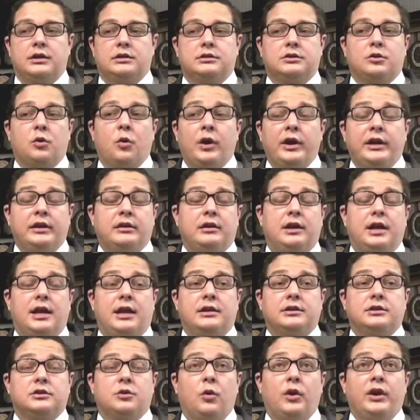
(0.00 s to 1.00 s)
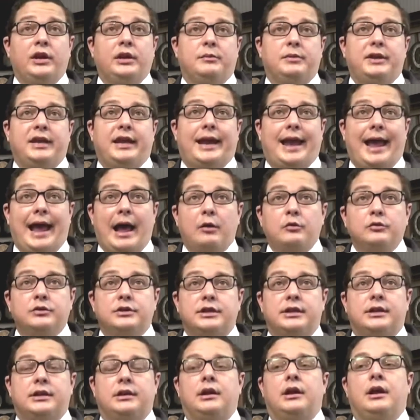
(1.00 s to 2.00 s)
is going it is going to be
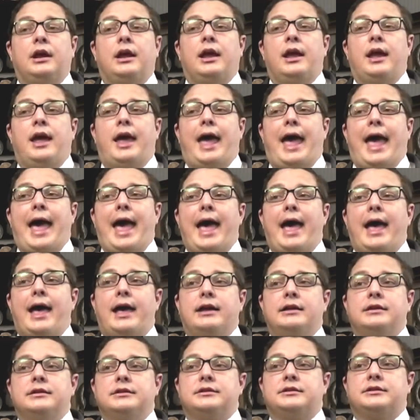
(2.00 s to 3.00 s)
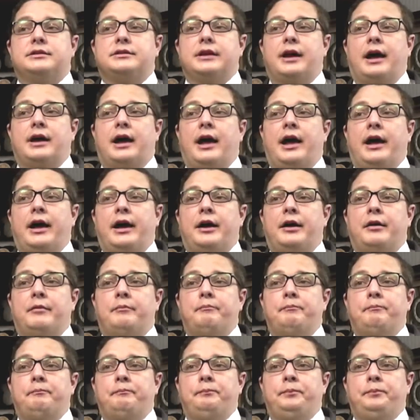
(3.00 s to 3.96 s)
counted as uh,